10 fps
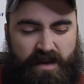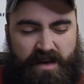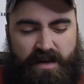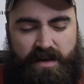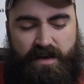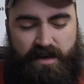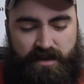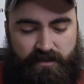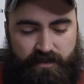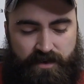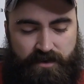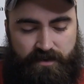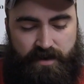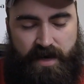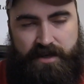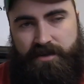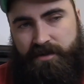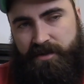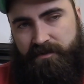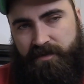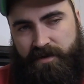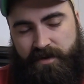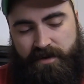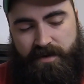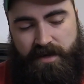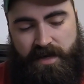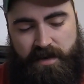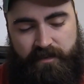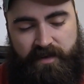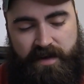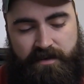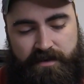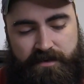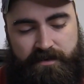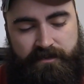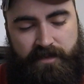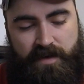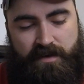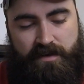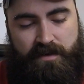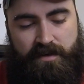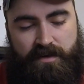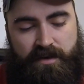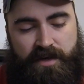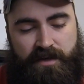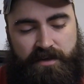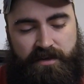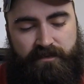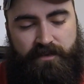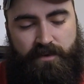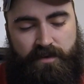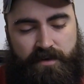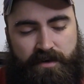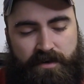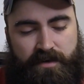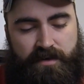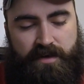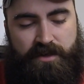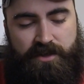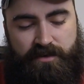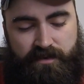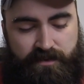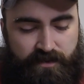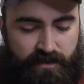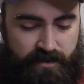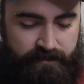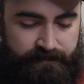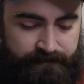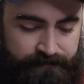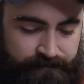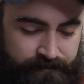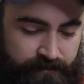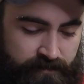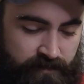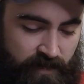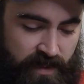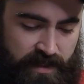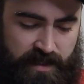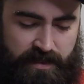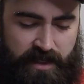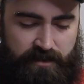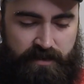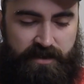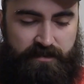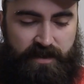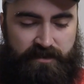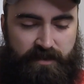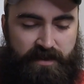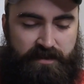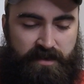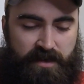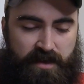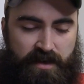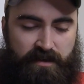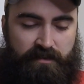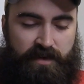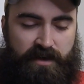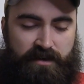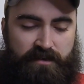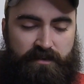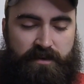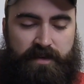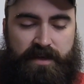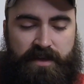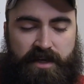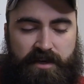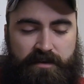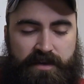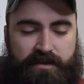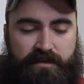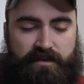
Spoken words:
And when you're actually looking for hemp flowers, you're not looking for a general store. And that's kind of what this place was. Well, we went in there, we,